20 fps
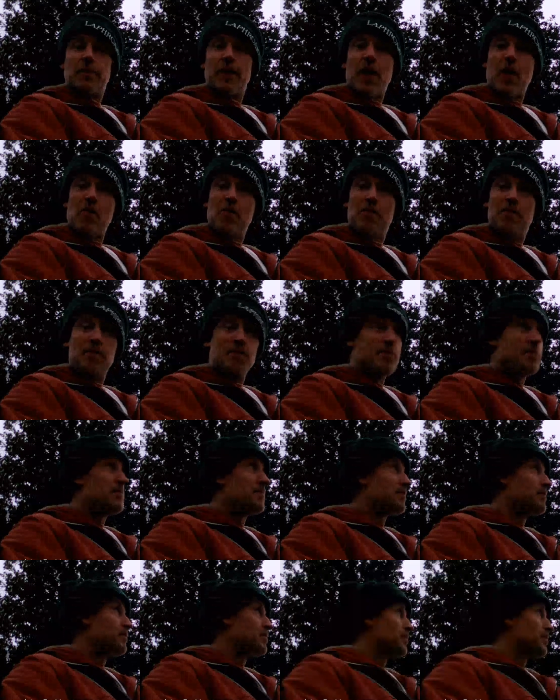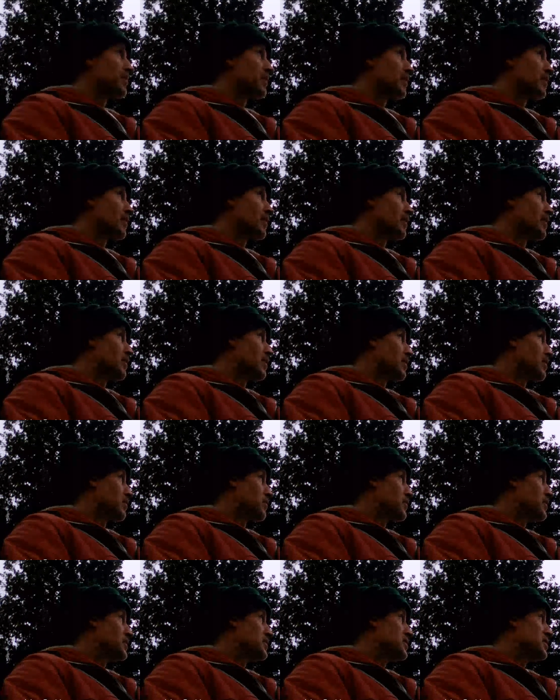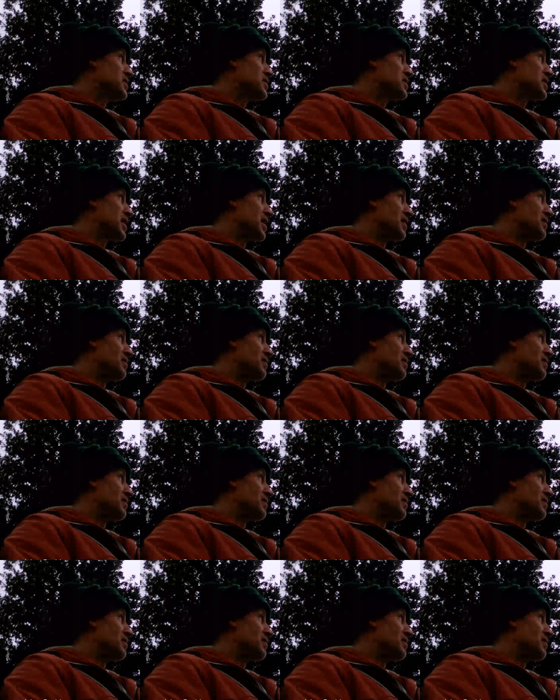now, which is